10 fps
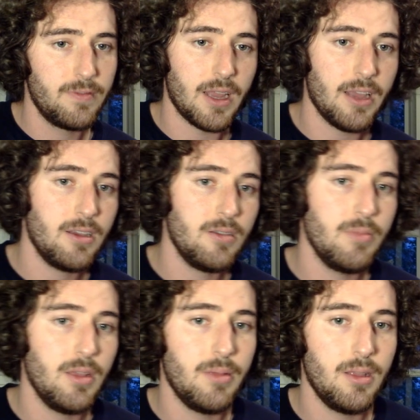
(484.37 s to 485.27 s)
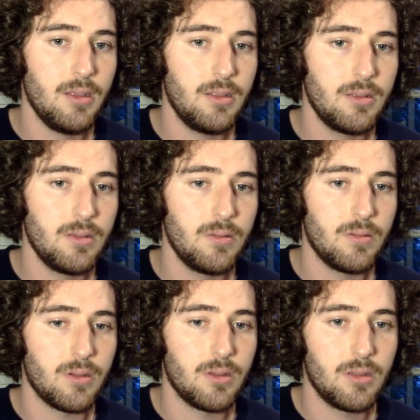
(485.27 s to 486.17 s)
now maybe
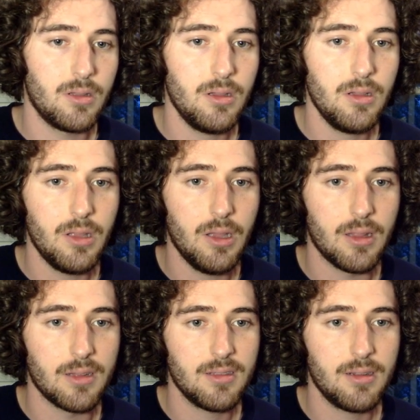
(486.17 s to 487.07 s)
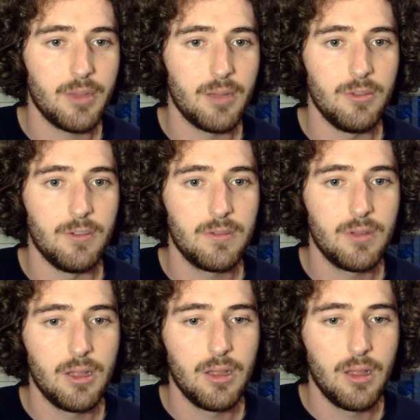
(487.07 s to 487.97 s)
to, yeah, that's not a bad move.
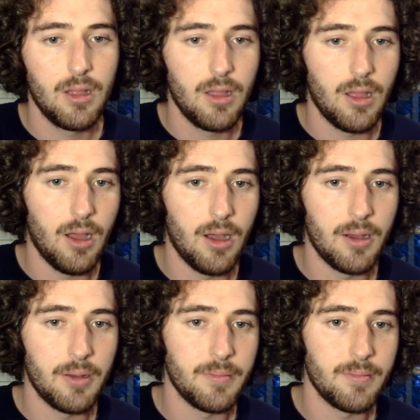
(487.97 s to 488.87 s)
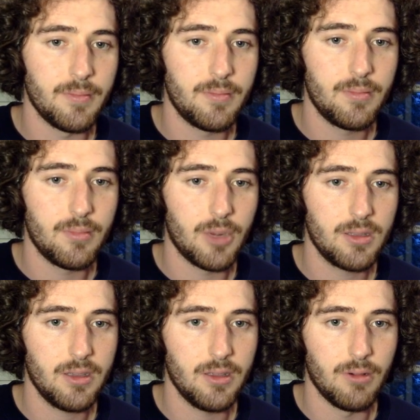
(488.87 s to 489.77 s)
But I'll
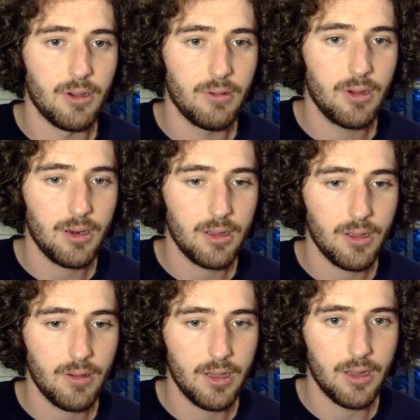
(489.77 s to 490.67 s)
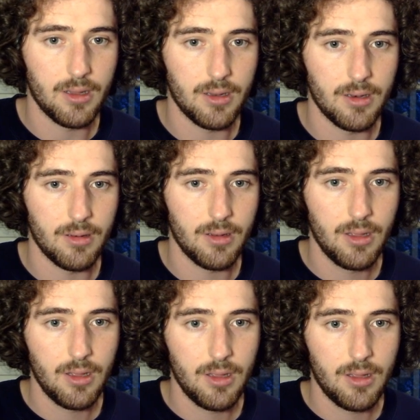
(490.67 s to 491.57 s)
tell you what, we're gonna go ahead and
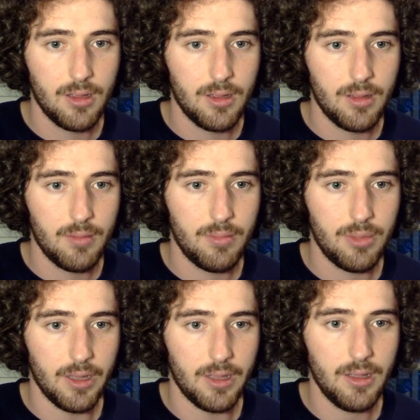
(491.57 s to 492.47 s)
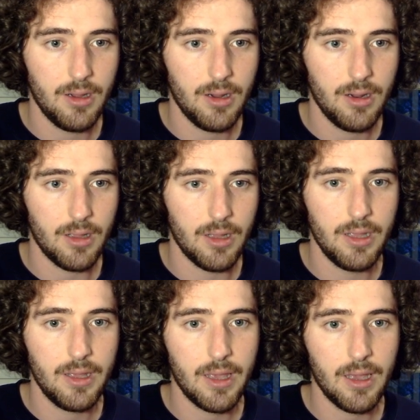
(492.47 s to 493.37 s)
play here, and
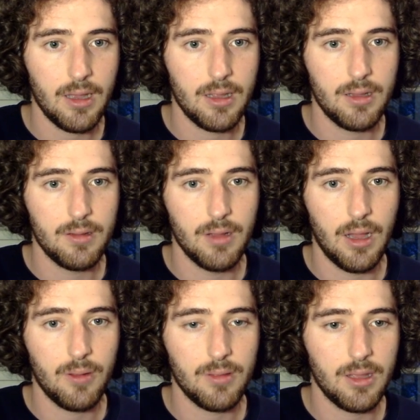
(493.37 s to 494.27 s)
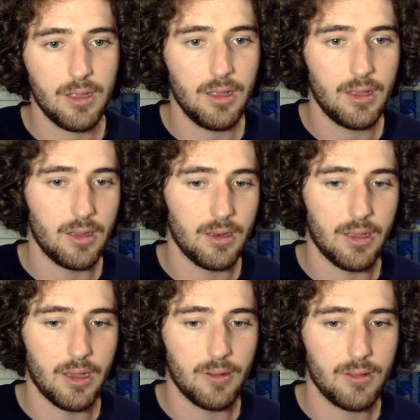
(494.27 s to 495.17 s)
he can't. I don't think he can.
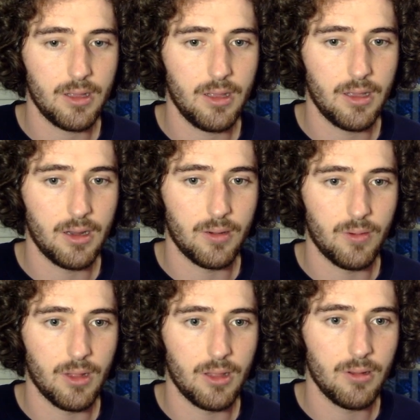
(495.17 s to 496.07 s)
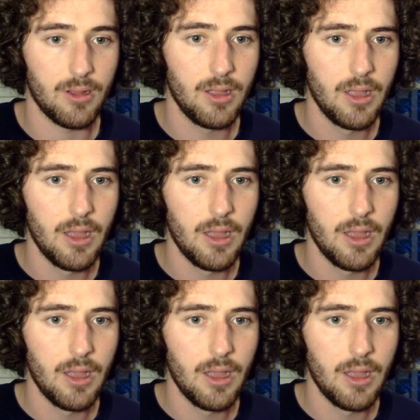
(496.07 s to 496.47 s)
Yeah, I don't think he can ignore that threat.